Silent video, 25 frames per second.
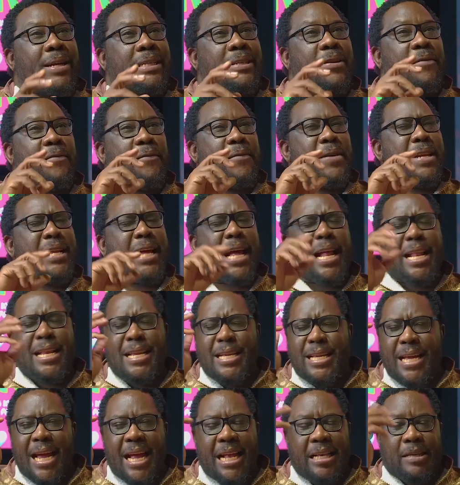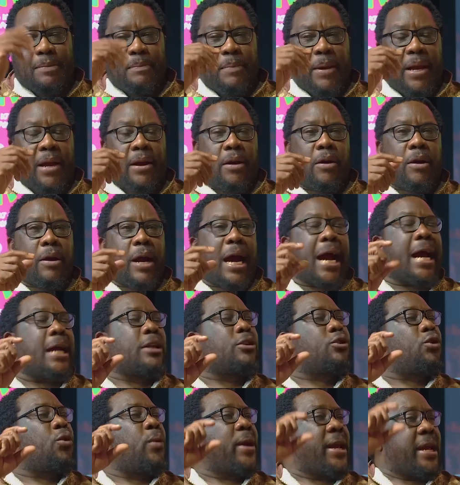a funeral years back,
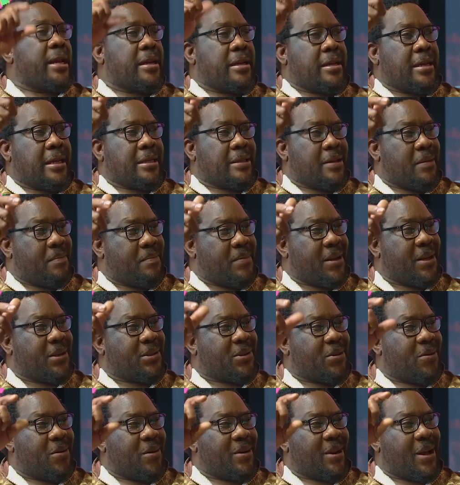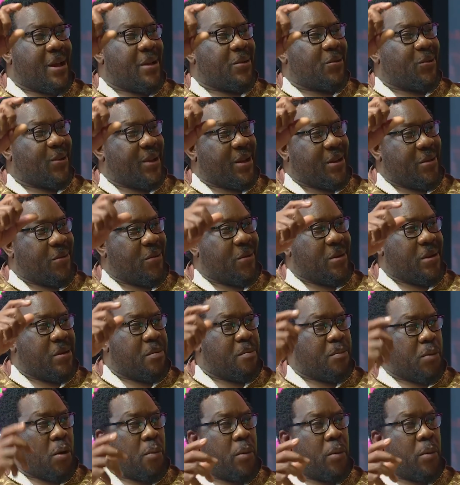Hatchweni. There's a place called Hatchweni, Limpopo.